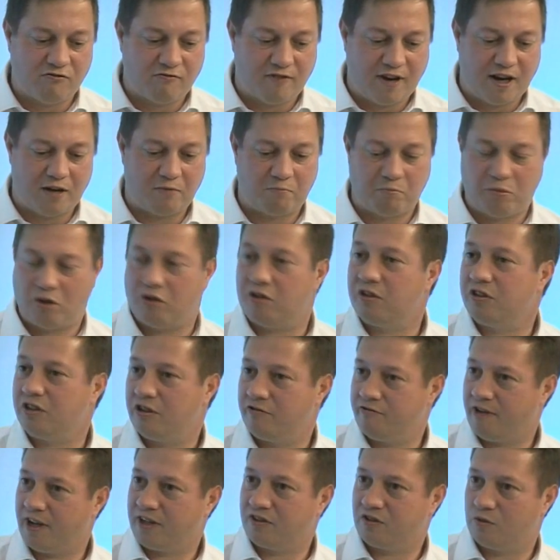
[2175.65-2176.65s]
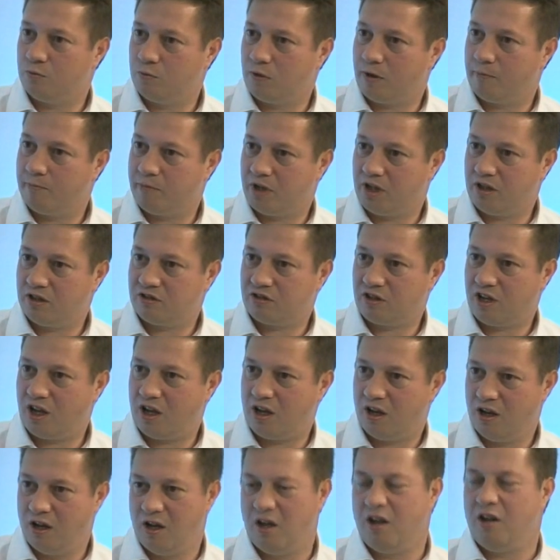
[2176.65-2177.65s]
around putting your eggs in one
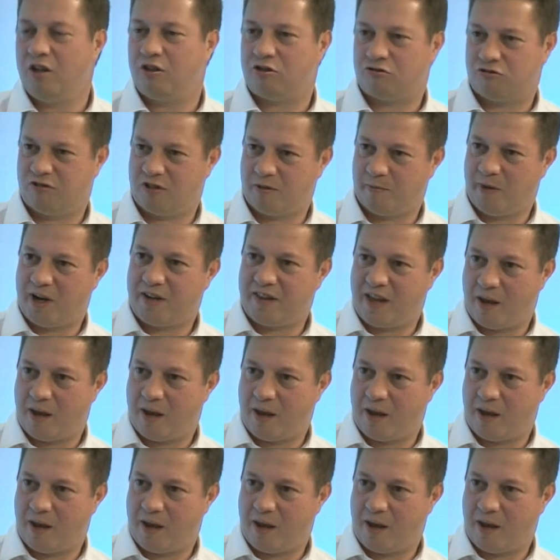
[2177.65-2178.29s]
basket. It's trying to make